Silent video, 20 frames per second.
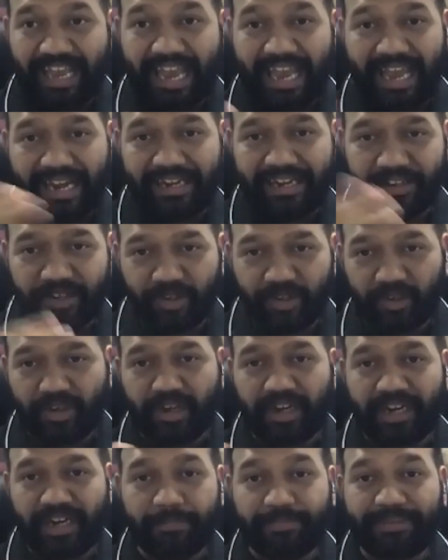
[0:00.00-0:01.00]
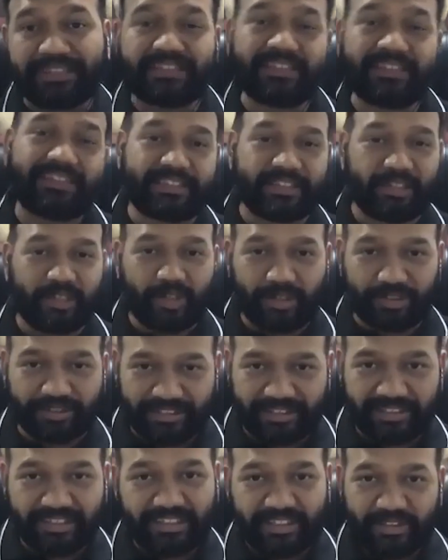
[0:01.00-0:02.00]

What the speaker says: and adapting the technology.